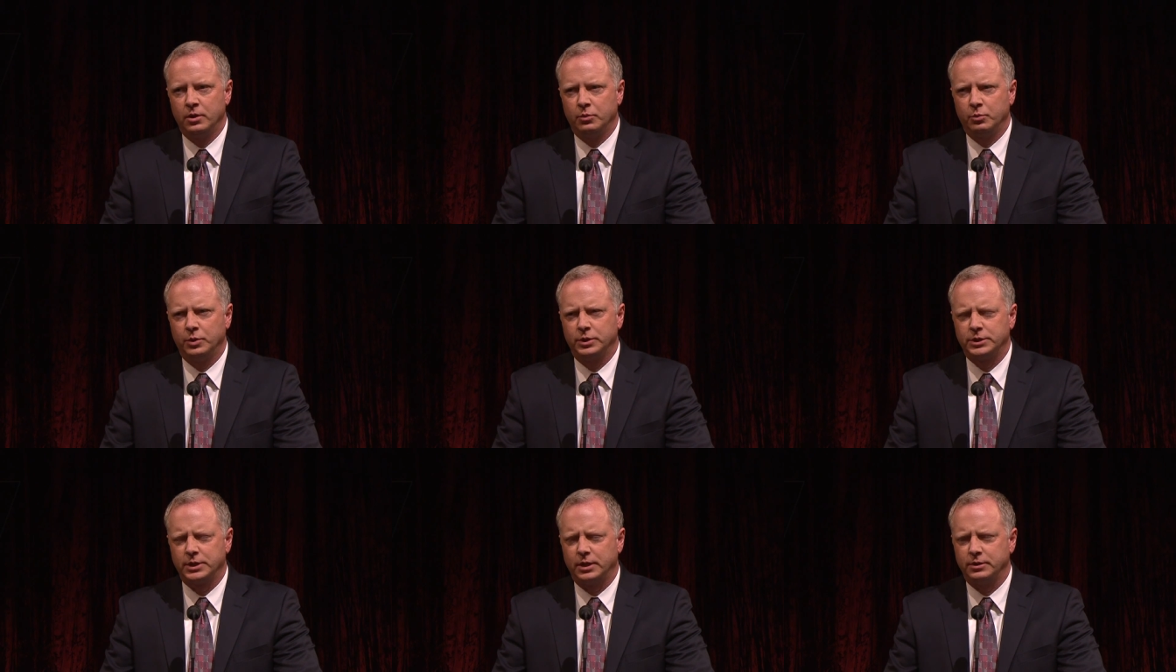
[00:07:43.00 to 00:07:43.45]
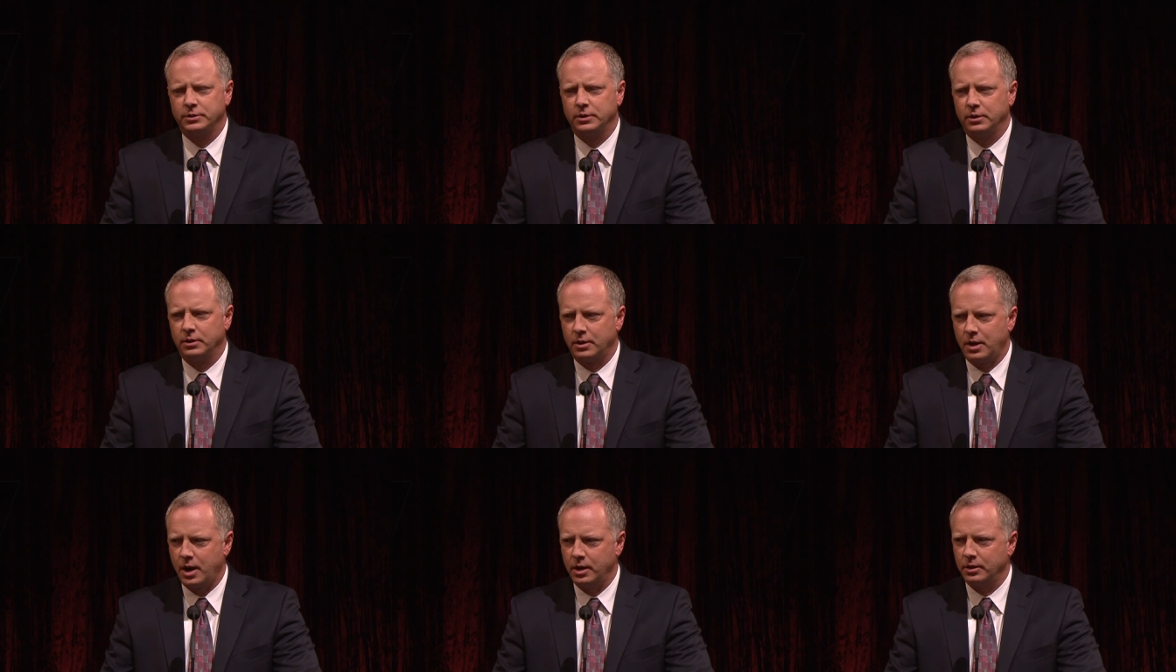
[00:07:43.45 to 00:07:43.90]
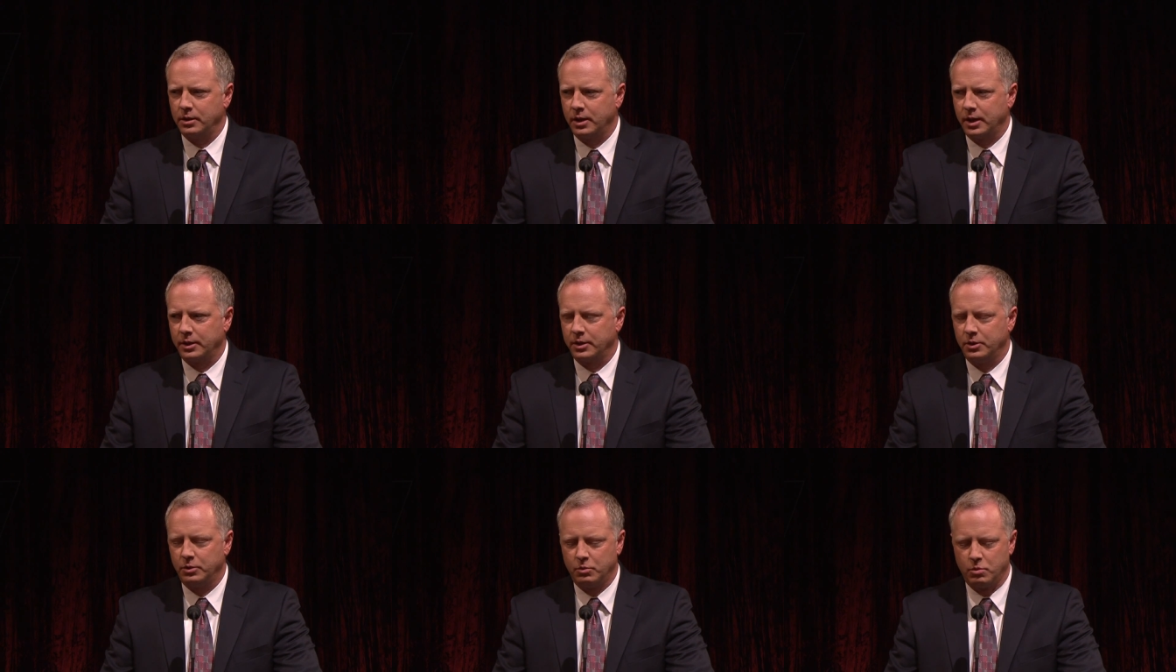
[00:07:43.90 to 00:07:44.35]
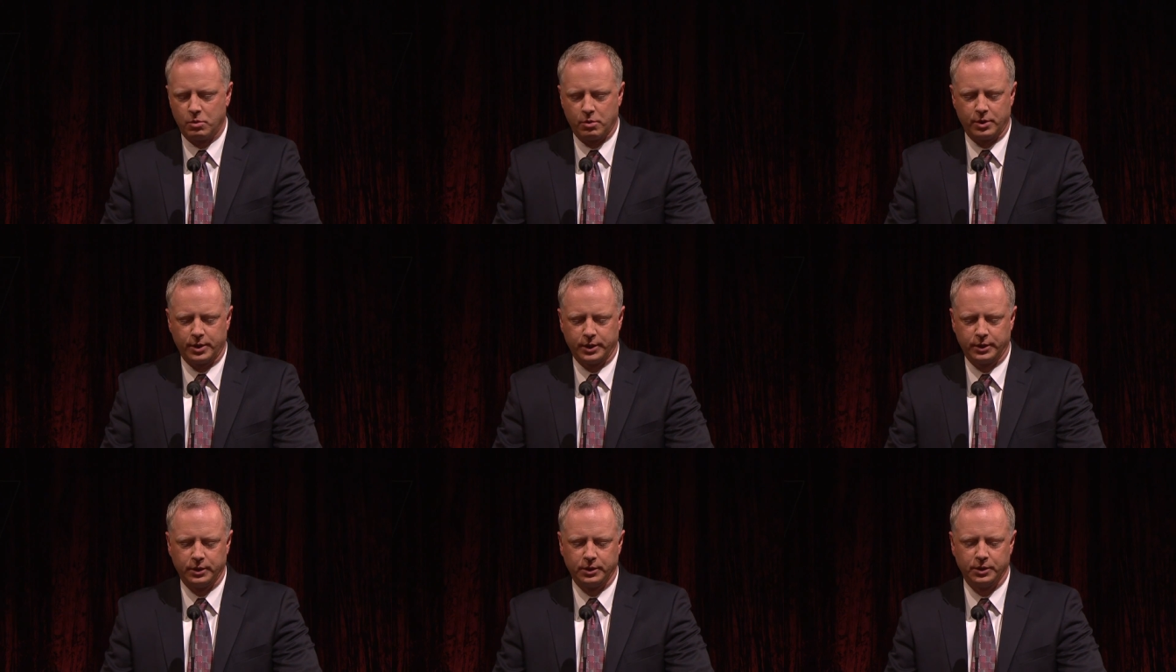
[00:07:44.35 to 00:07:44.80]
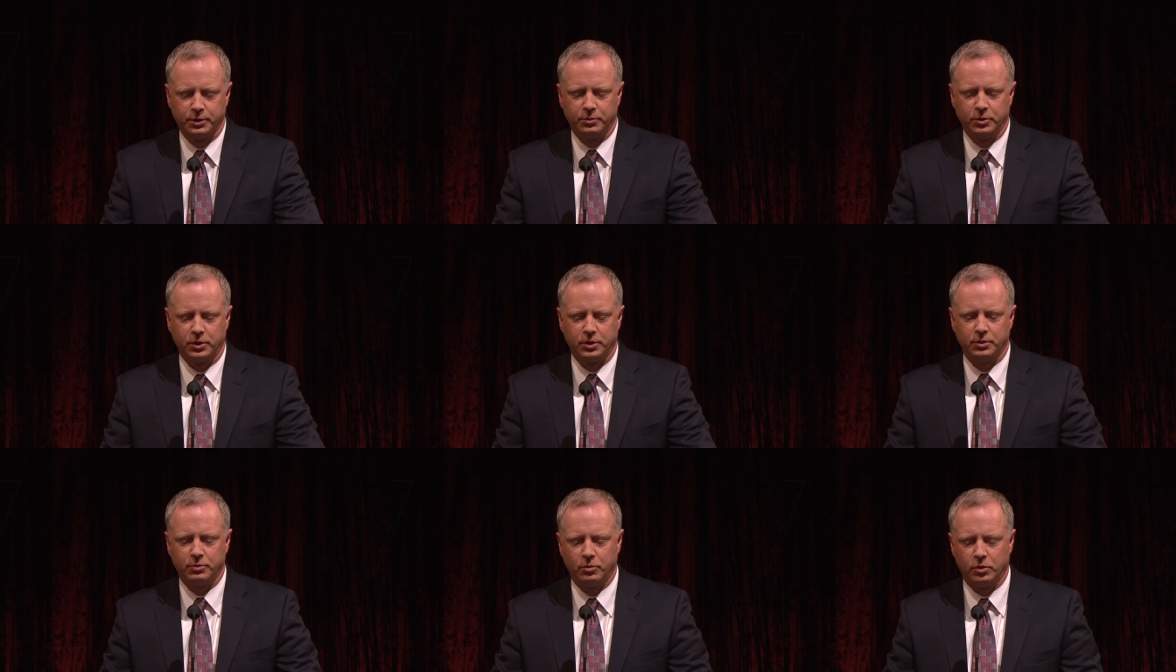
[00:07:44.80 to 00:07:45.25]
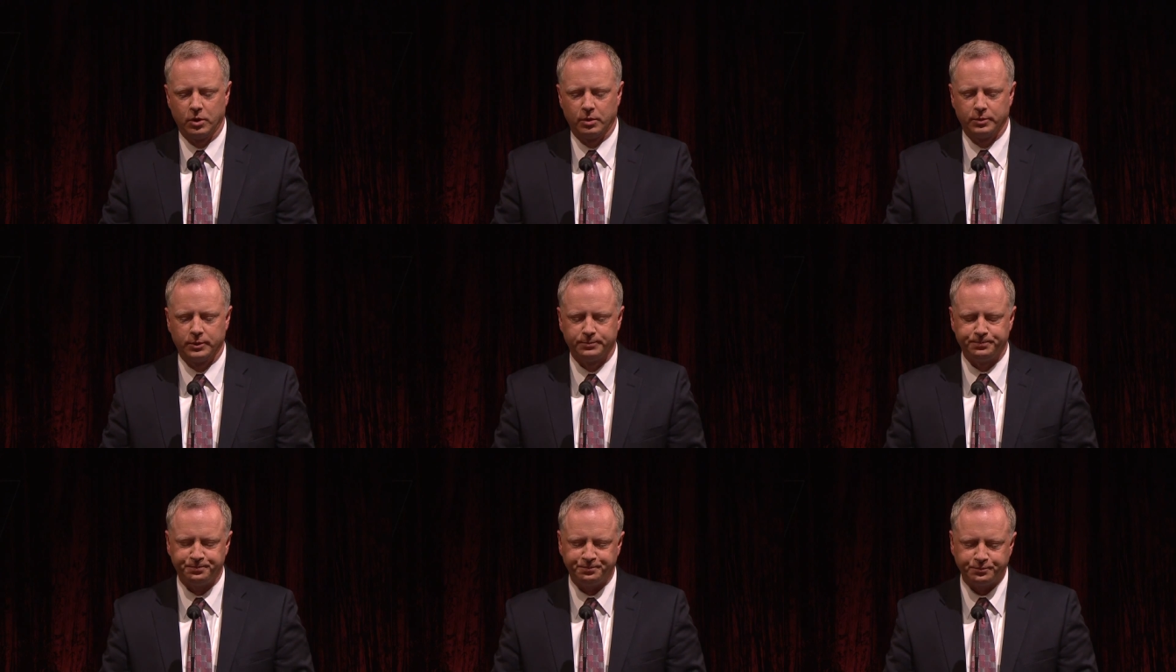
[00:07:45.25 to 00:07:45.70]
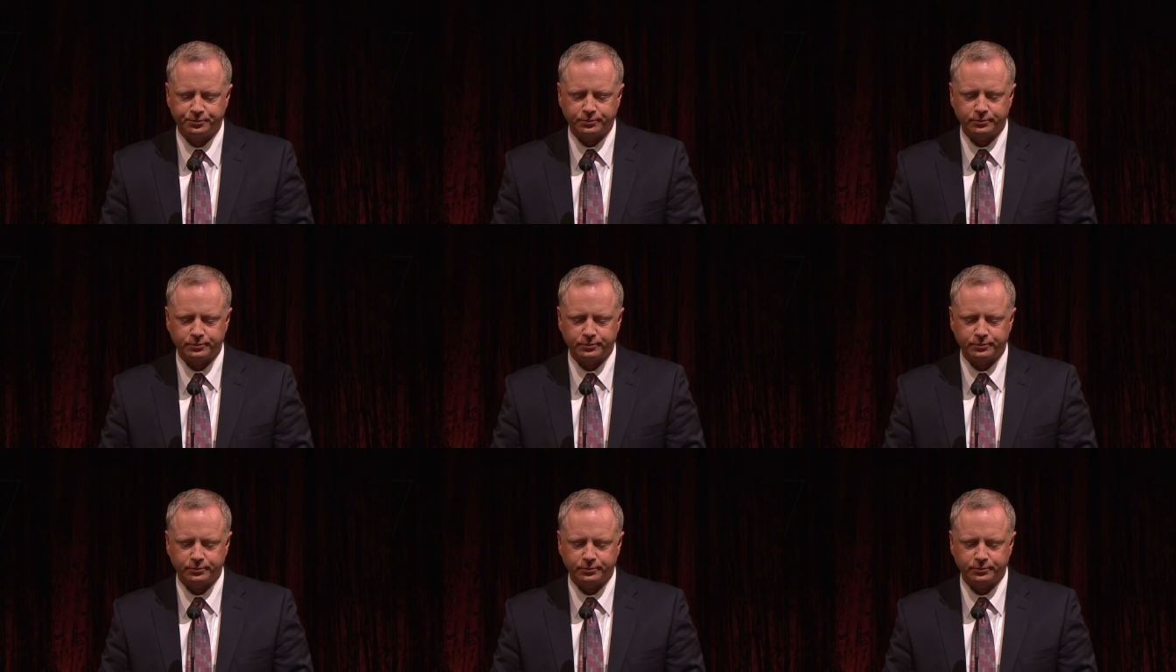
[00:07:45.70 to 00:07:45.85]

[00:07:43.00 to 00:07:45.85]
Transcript: which sounds a lot like a warning in the Book of Mormon.